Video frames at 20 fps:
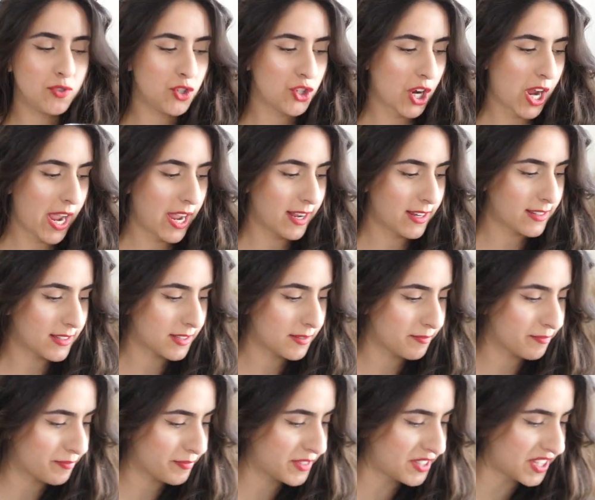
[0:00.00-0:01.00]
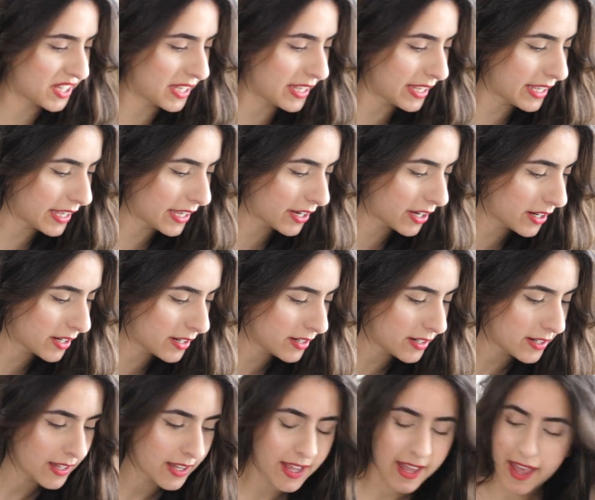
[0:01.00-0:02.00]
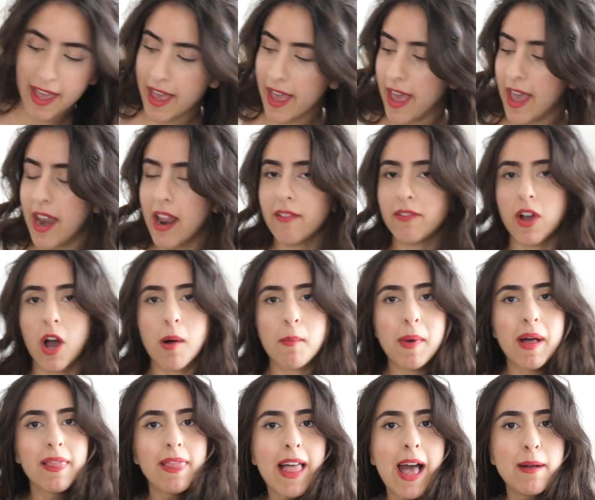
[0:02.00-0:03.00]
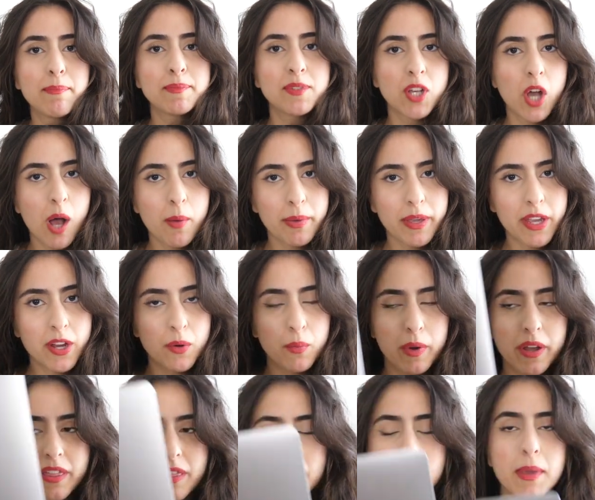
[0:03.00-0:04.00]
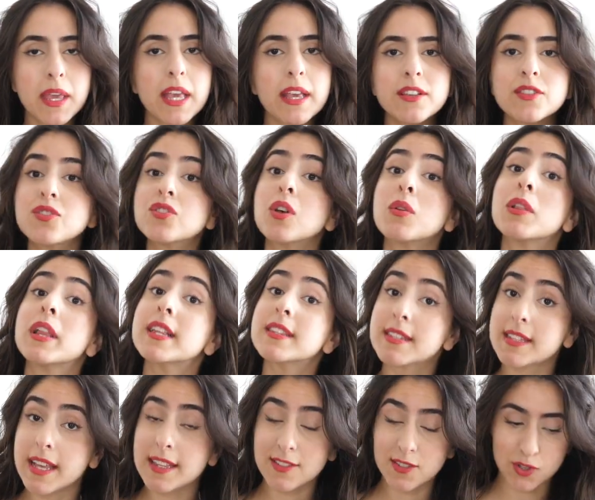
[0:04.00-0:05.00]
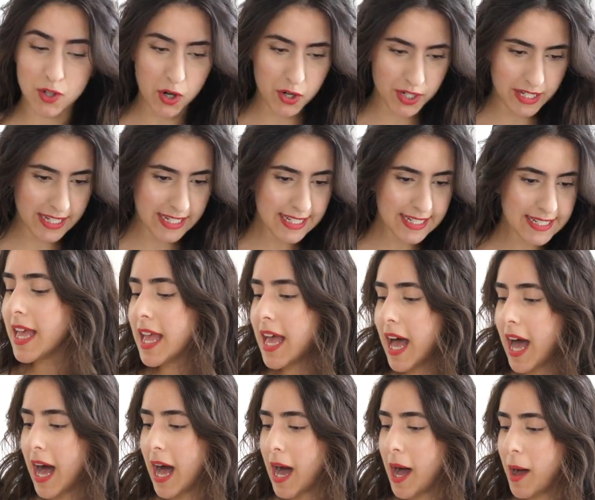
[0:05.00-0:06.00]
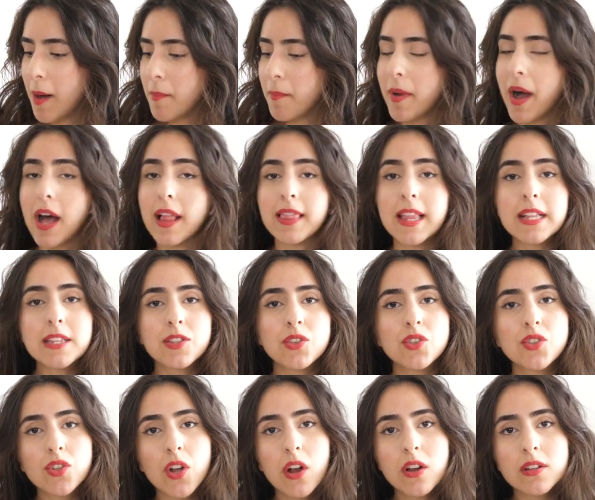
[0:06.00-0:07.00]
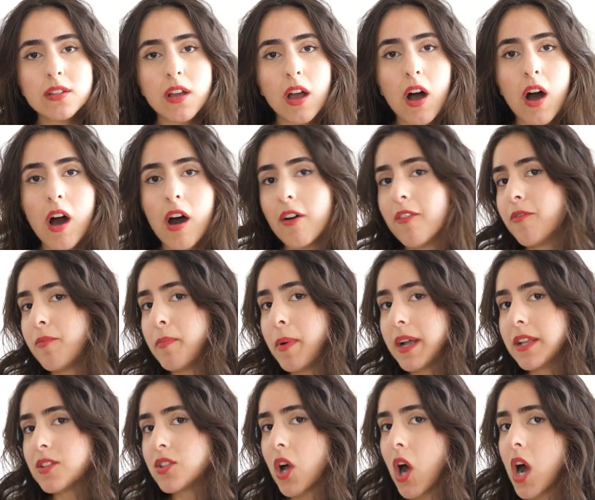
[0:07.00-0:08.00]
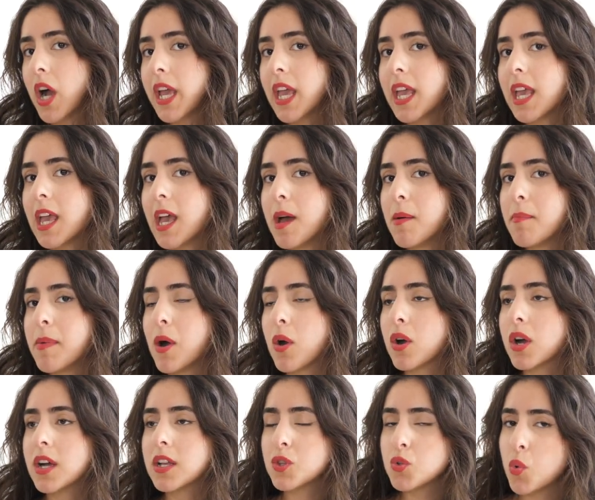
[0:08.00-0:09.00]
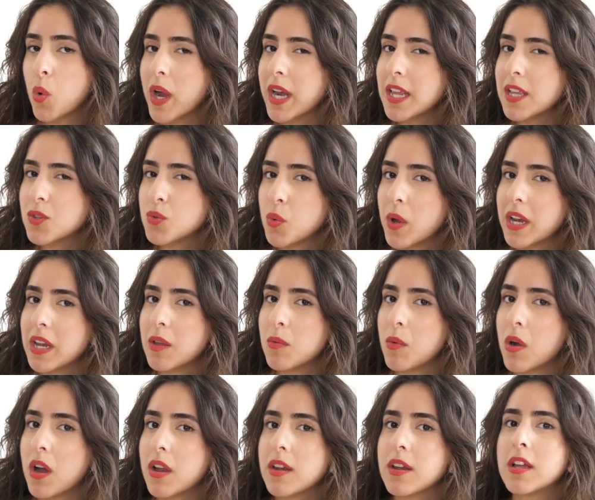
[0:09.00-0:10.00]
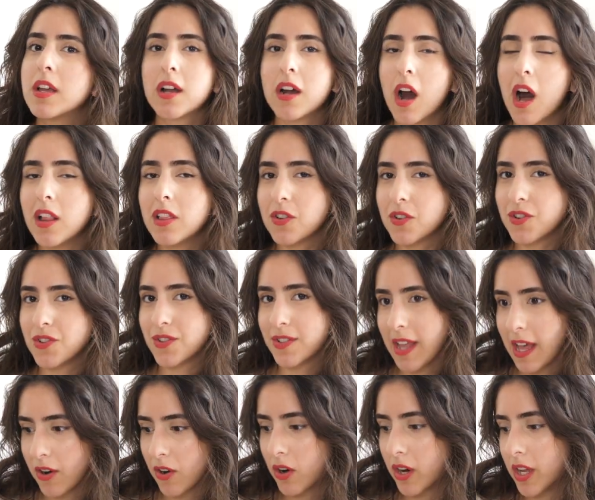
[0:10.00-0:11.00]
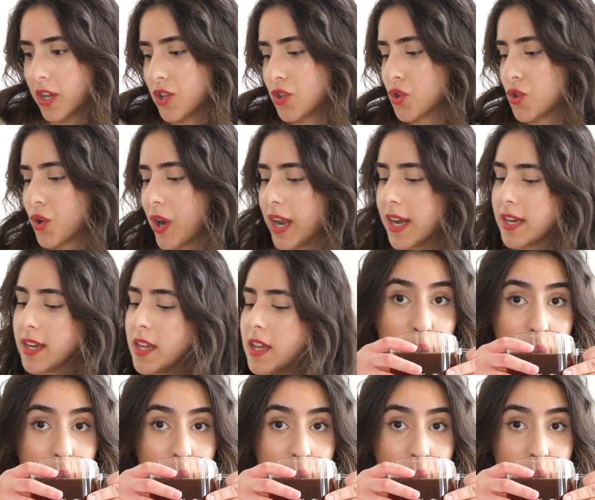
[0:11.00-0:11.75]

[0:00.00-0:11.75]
giant tea here, and I've got my laptop here with me, so let's get started. Let's start off by talking about 2021 colors that are in trend.